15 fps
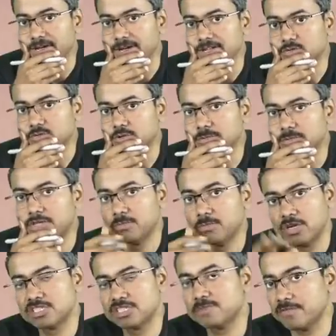This is going to be the
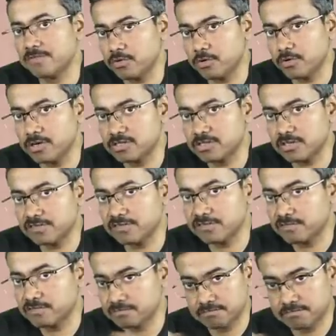bullous pemphigoid stuff.
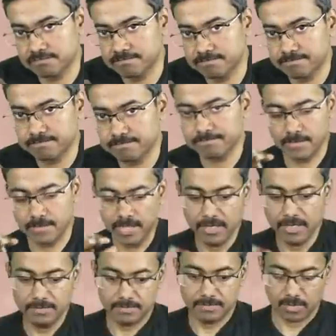
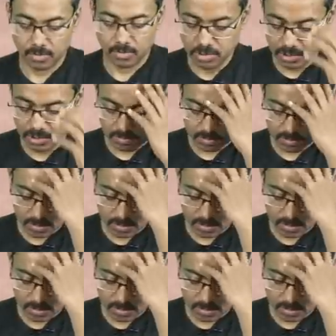Yeah, good.